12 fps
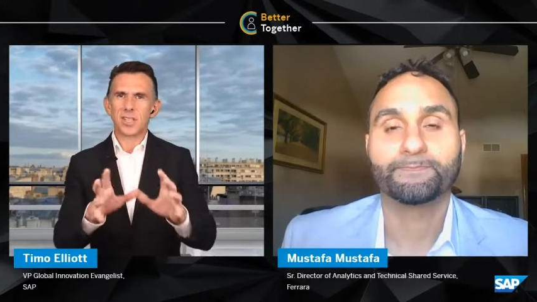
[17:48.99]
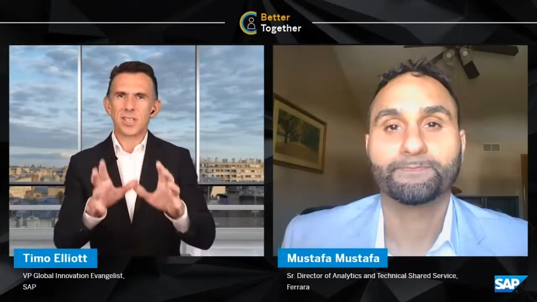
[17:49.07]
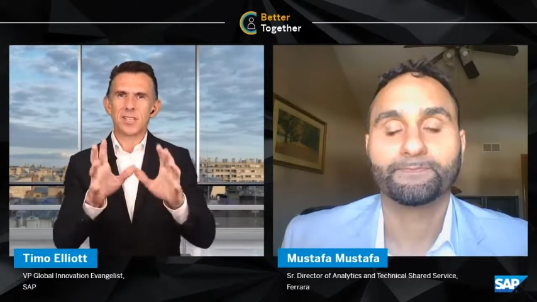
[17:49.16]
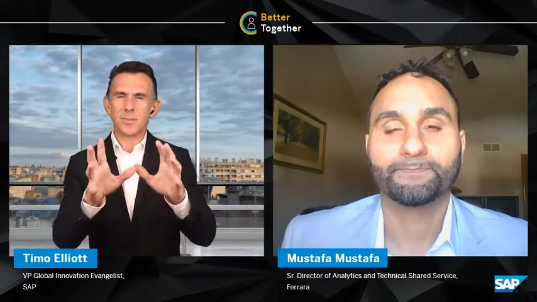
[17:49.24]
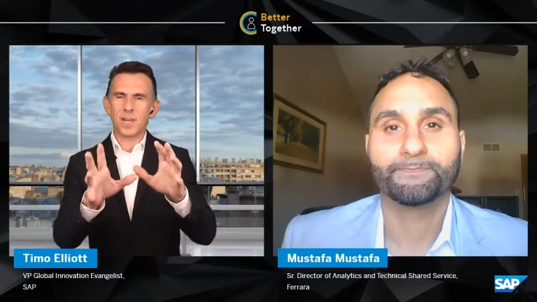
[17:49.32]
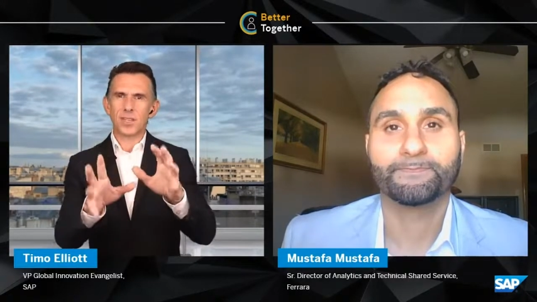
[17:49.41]

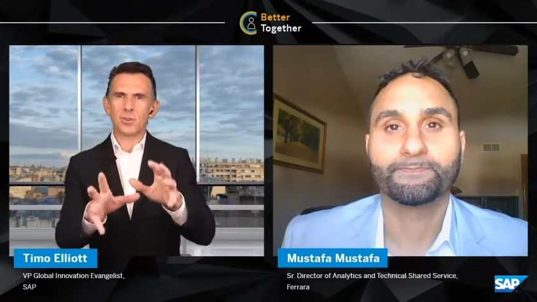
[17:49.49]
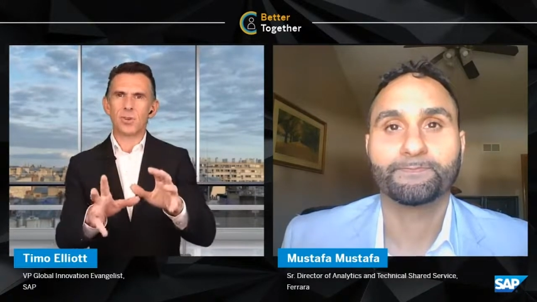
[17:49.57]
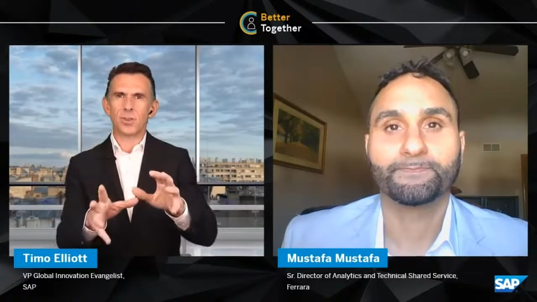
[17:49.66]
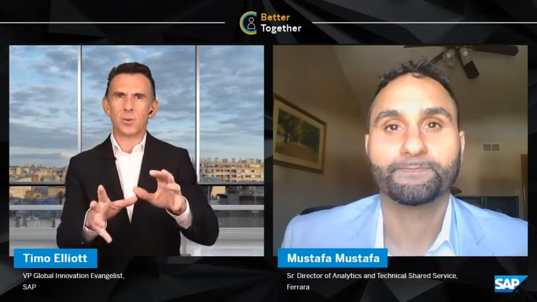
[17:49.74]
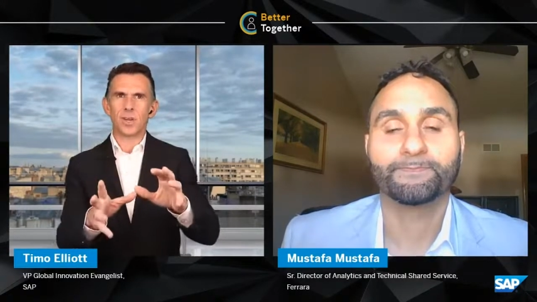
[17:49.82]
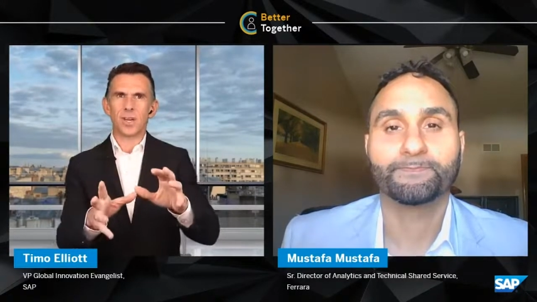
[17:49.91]
Speaker 1: Now, just to make
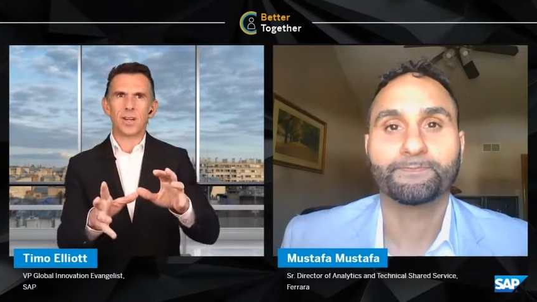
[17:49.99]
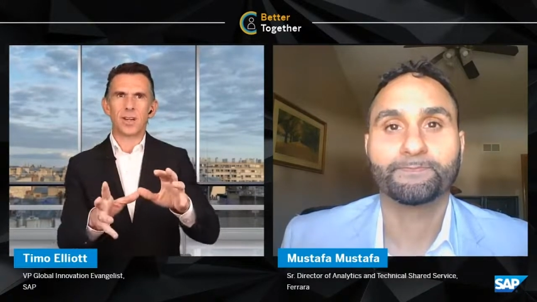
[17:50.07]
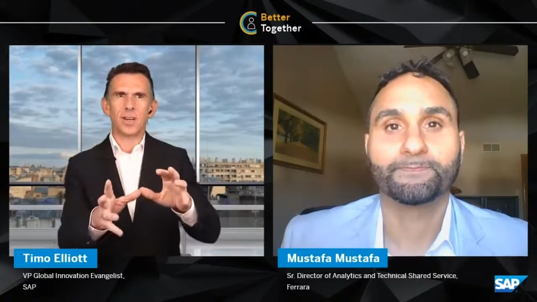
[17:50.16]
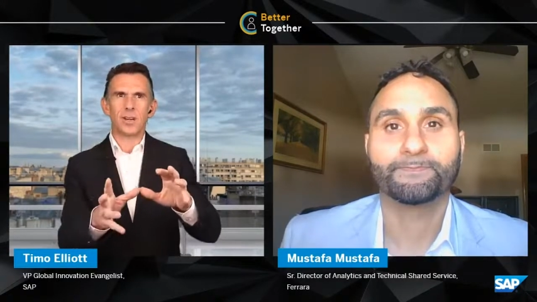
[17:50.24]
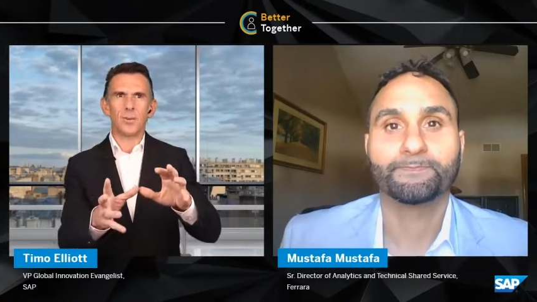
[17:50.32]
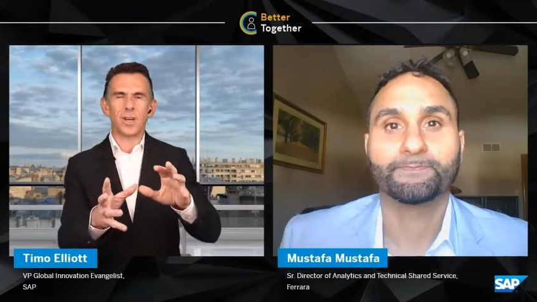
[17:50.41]
sure that
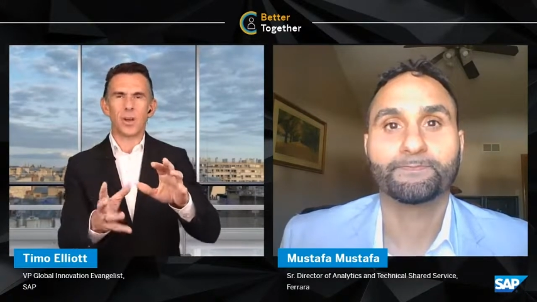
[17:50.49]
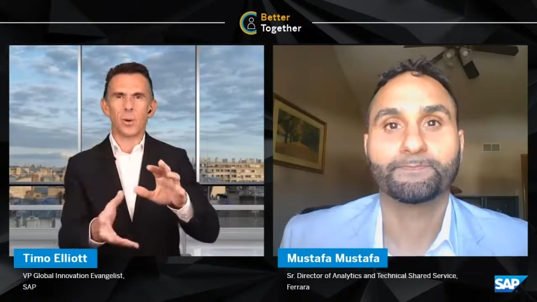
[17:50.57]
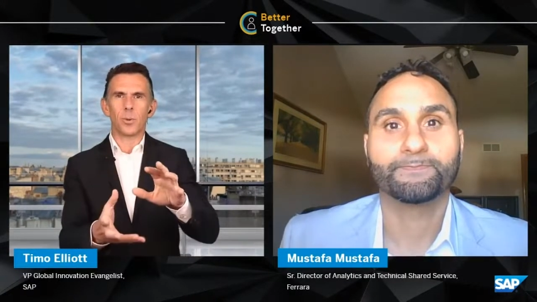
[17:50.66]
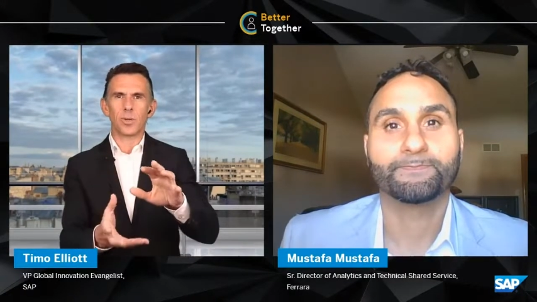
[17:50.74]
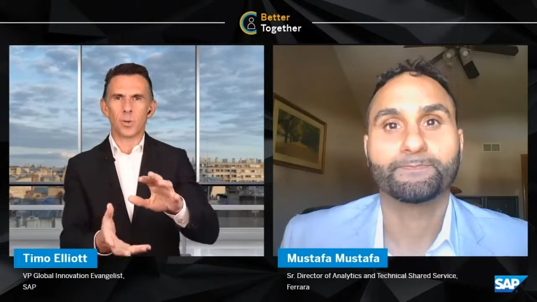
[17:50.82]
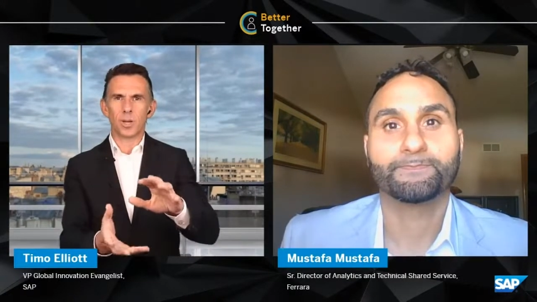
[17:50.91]
we we
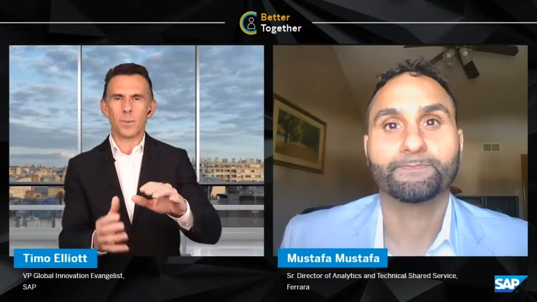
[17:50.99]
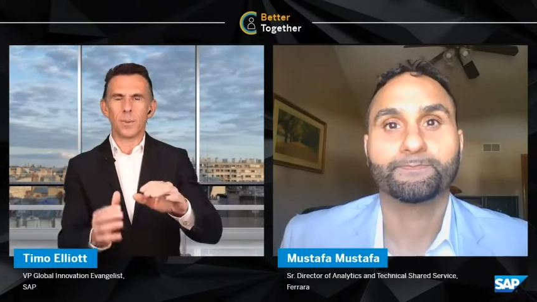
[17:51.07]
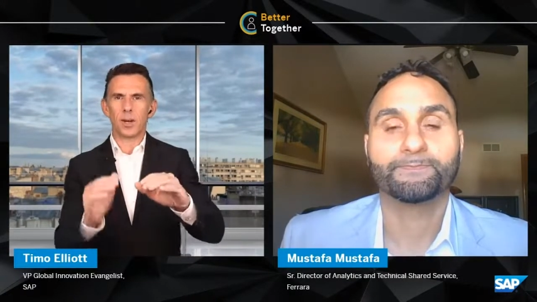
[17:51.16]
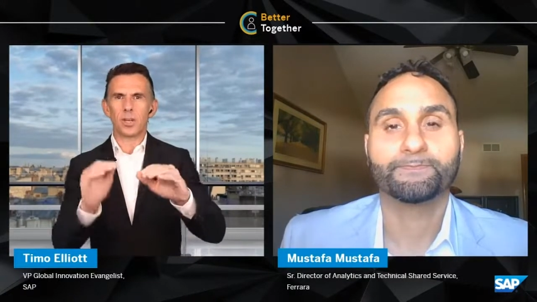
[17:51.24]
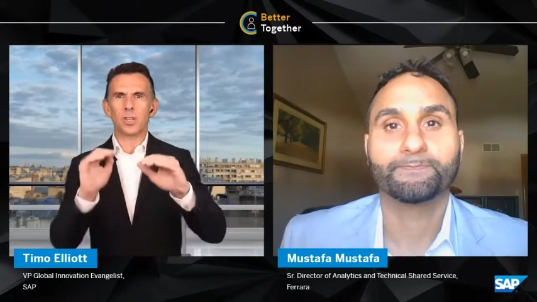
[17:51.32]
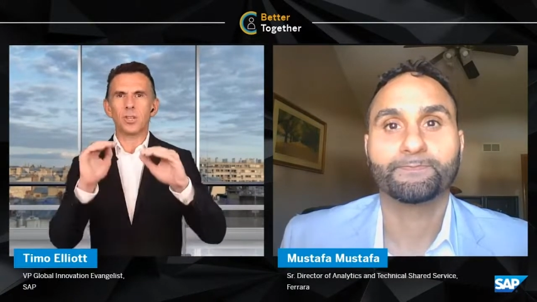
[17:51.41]
know what we're
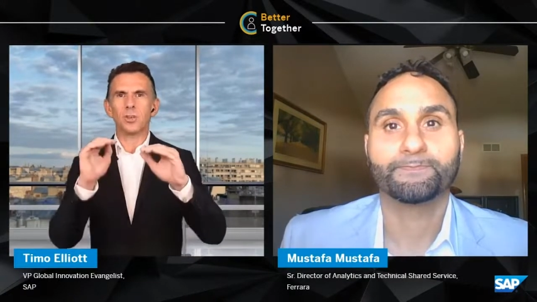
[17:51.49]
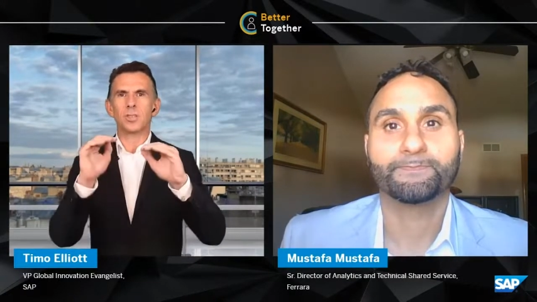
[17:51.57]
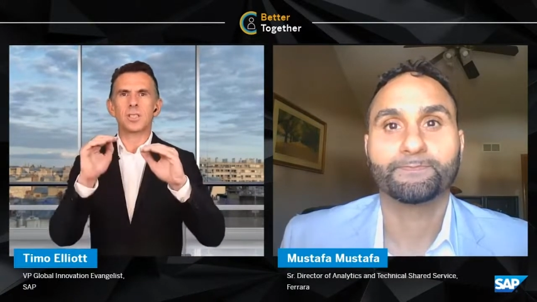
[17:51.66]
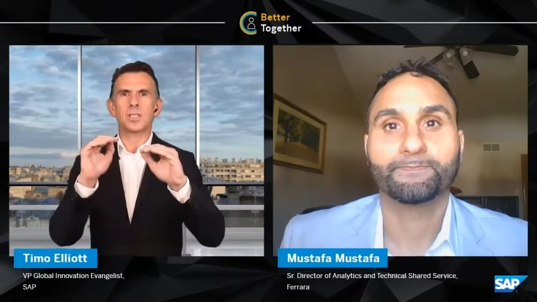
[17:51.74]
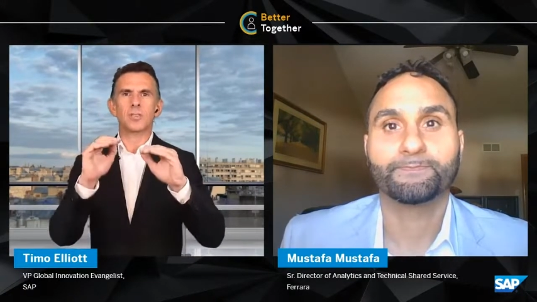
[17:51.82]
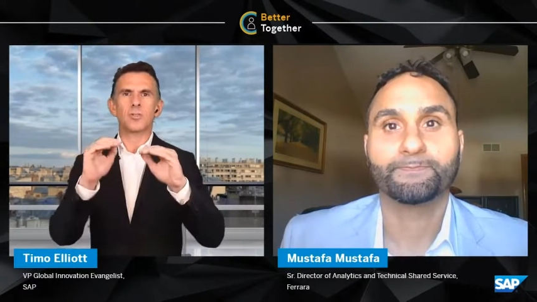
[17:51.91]
talking about, could
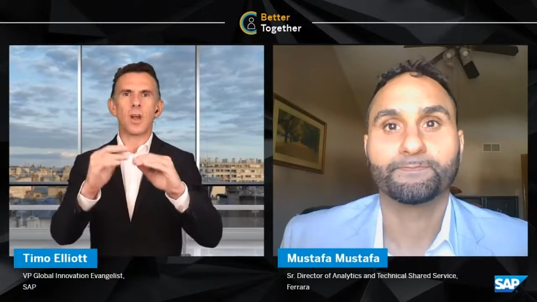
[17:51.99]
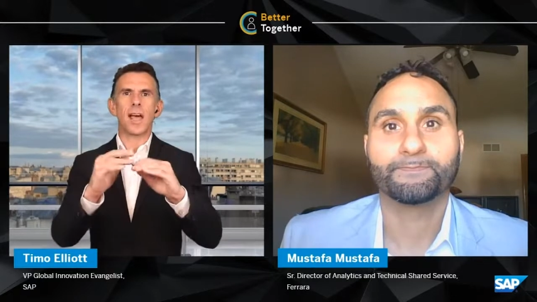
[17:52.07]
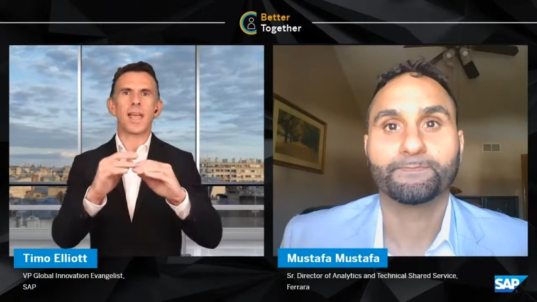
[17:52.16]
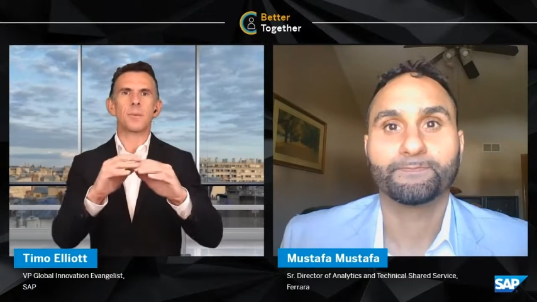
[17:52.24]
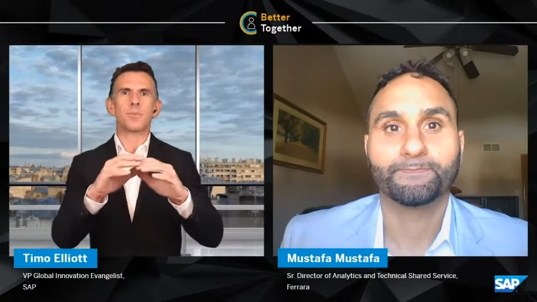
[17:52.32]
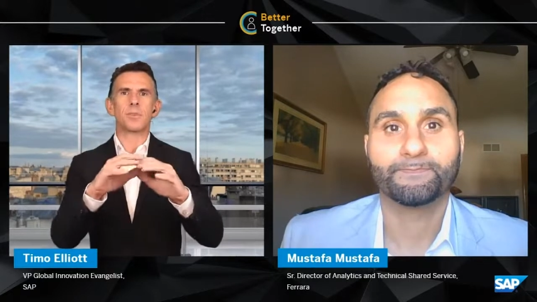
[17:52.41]
you
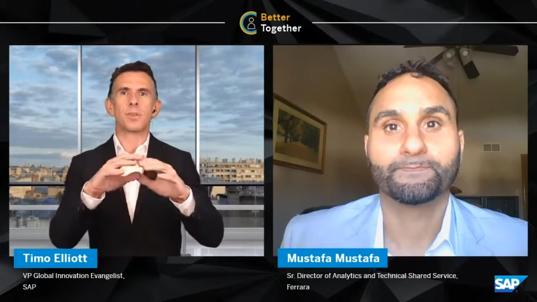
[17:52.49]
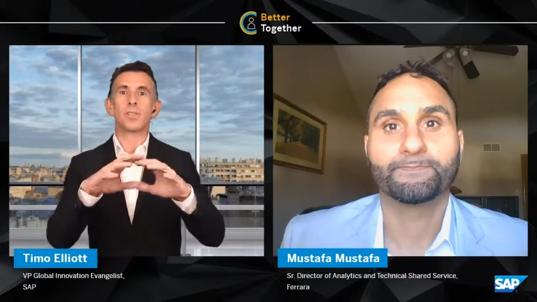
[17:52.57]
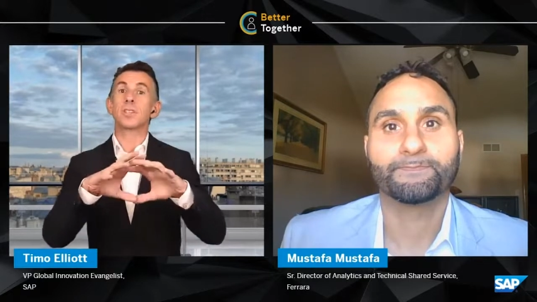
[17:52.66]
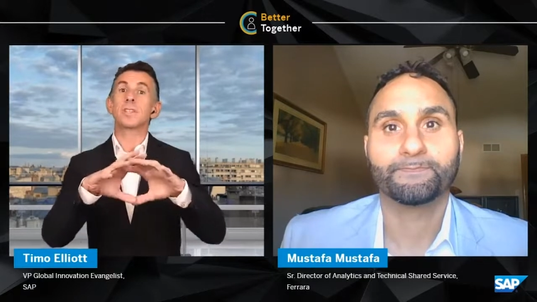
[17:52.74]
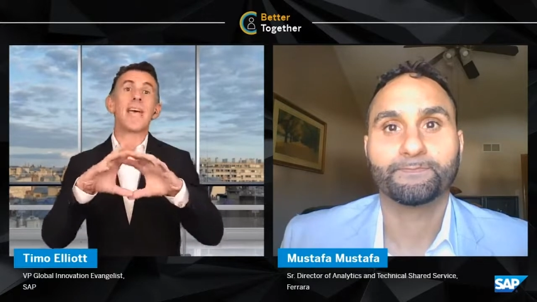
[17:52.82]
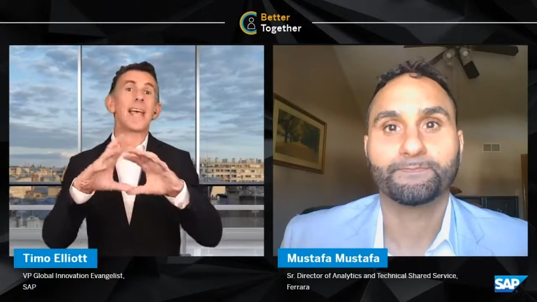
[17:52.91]
describe
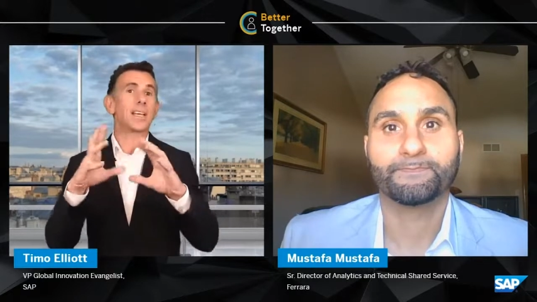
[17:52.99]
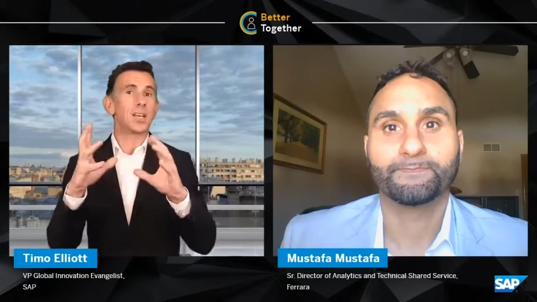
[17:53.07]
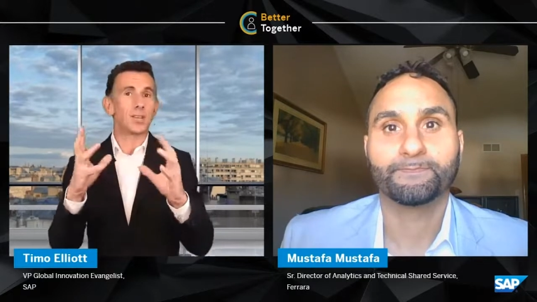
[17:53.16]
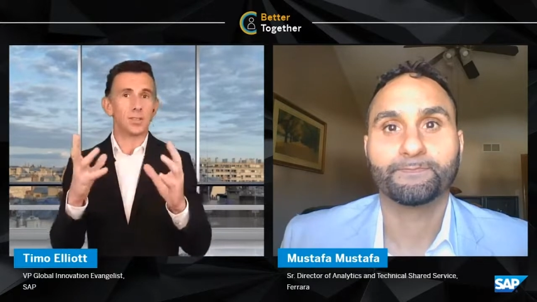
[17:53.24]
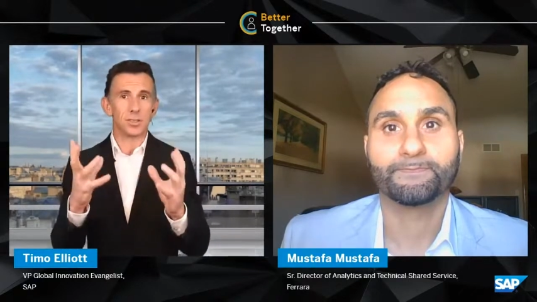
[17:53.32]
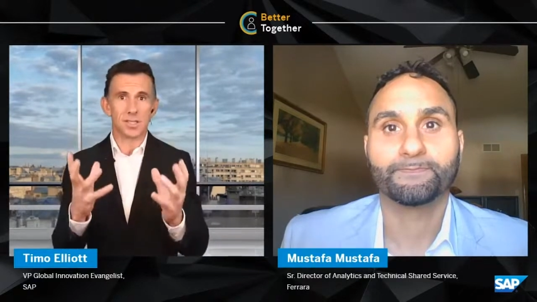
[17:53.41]
the the
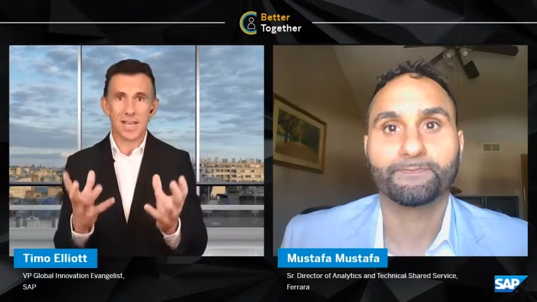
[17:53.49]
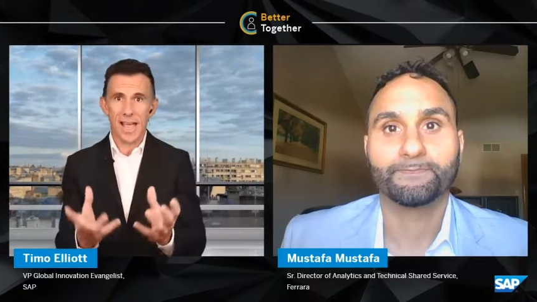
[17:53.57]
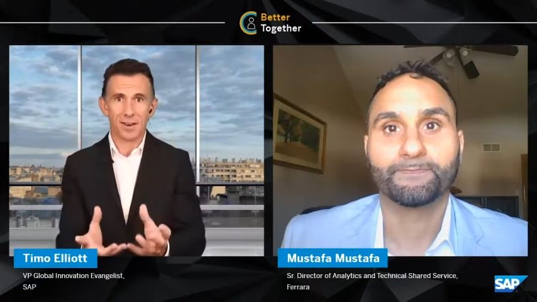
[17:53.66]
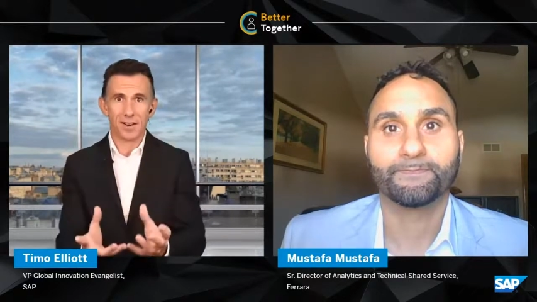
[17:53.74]
technical